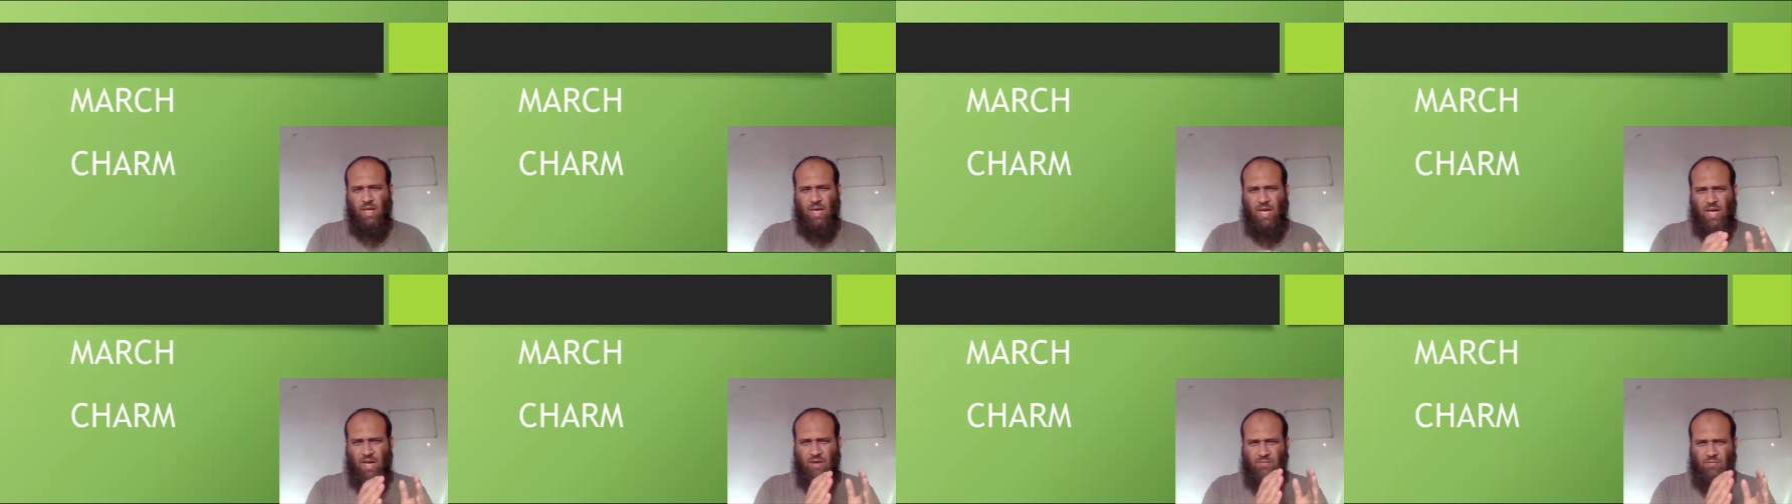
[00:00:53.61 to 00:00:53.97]

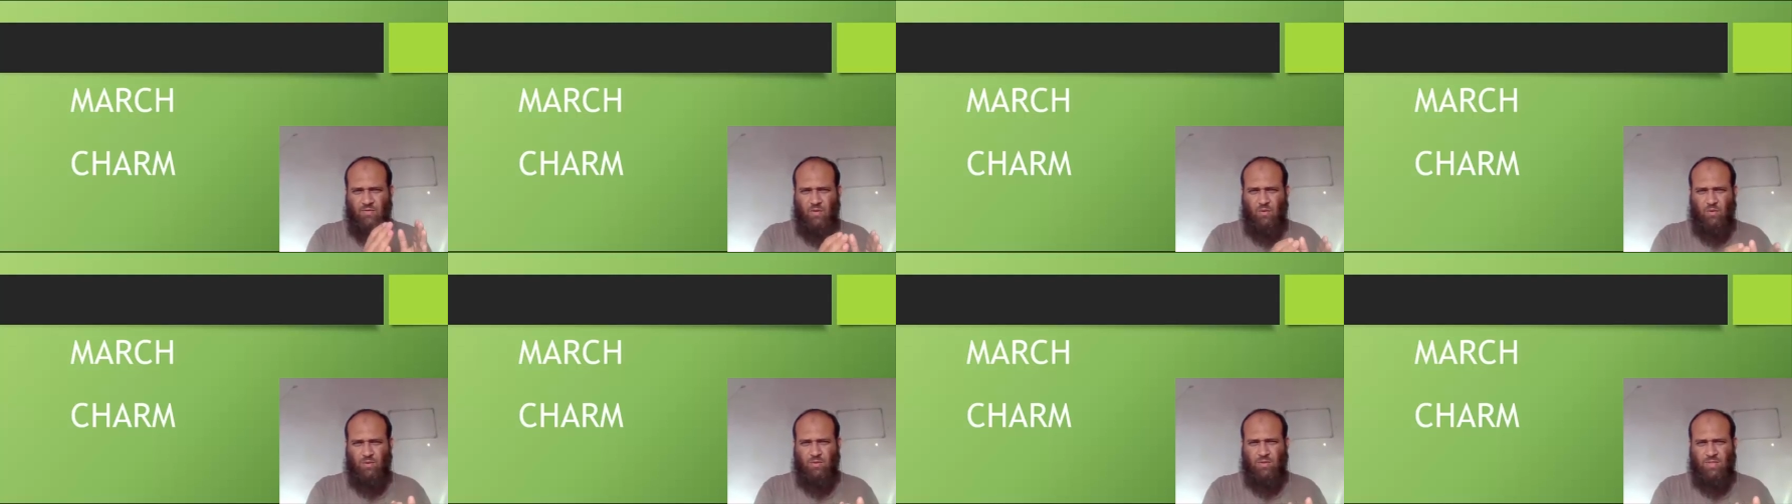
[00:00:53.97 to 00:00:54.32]

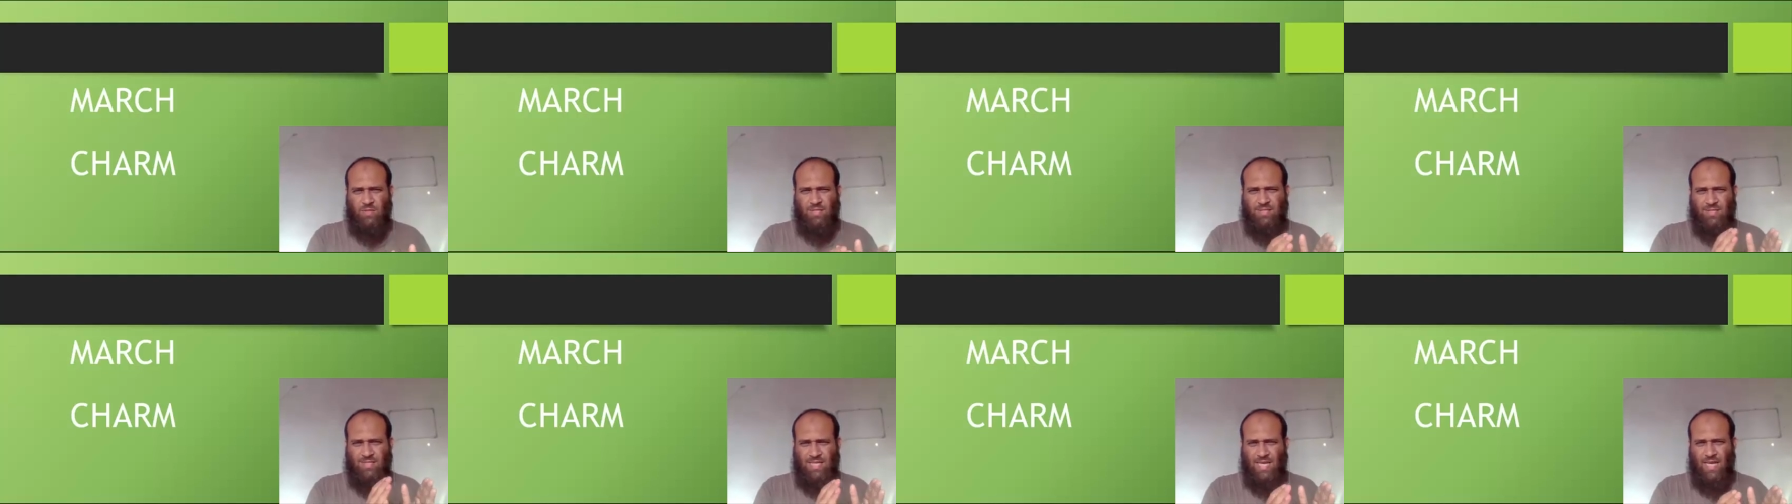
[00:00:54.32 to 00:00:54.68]
I've used
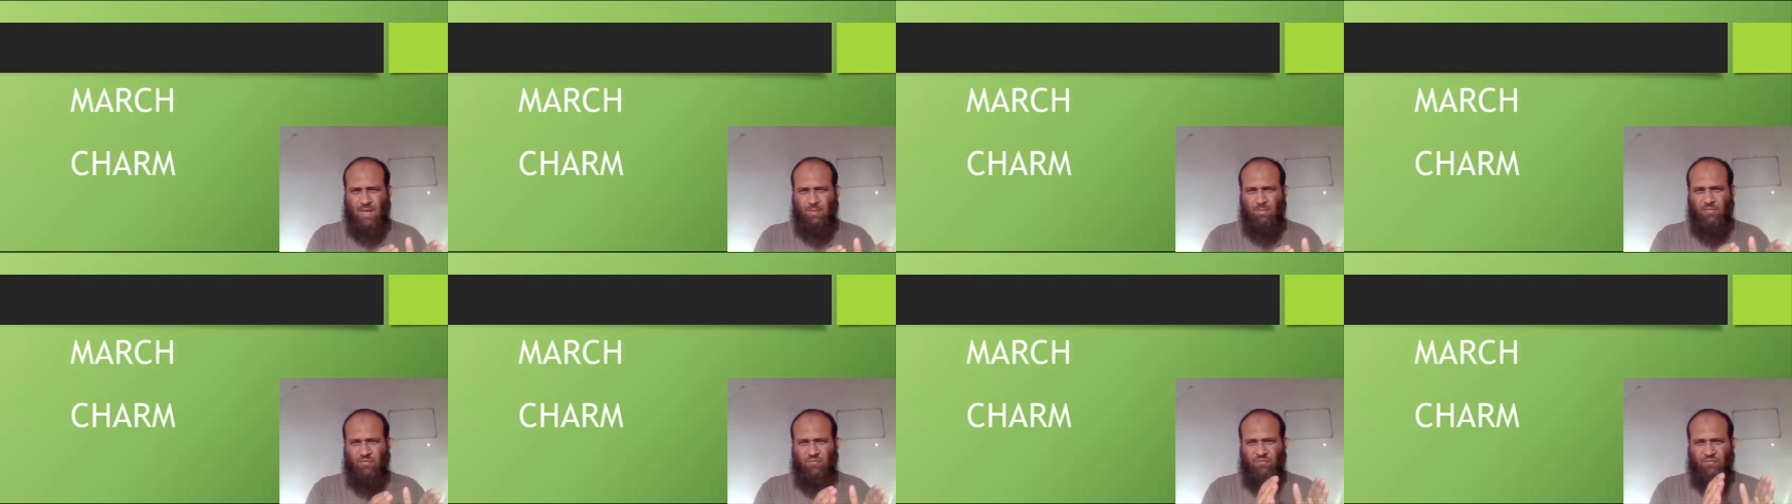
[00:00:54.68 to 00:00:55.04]
the
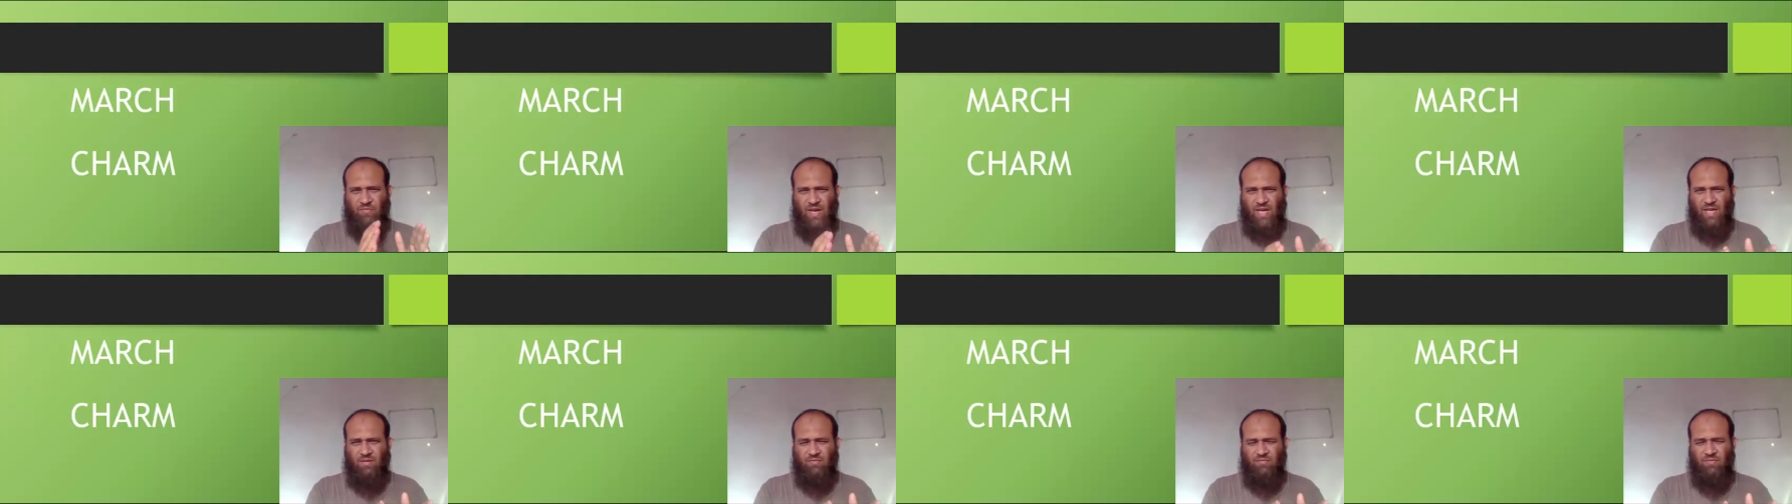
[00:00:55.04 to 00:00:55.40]
same
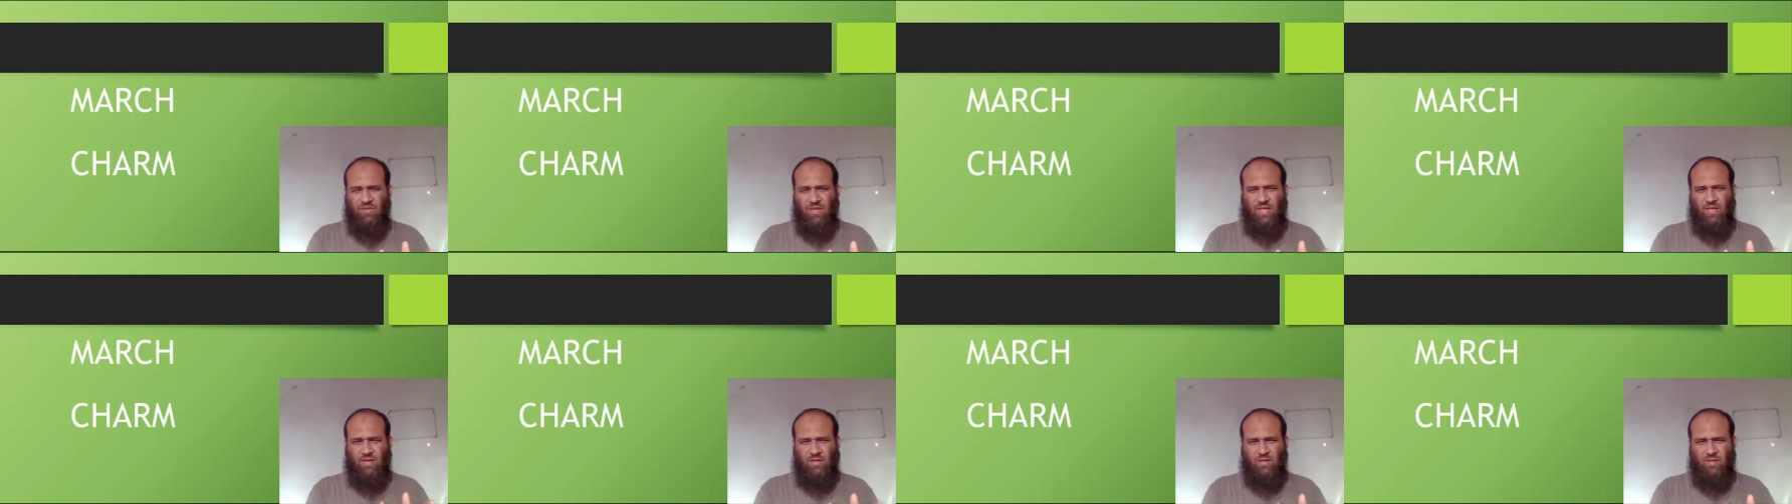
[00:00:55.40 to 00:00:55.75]
5
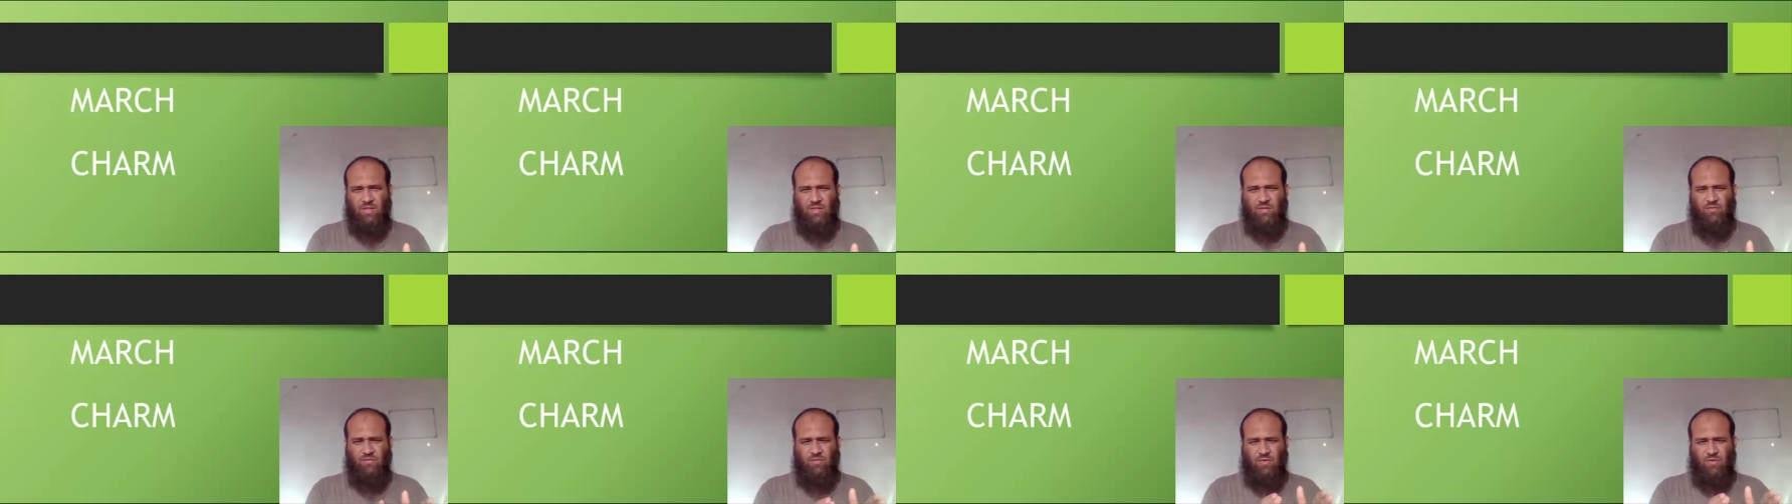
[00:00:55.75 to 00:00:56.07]
letters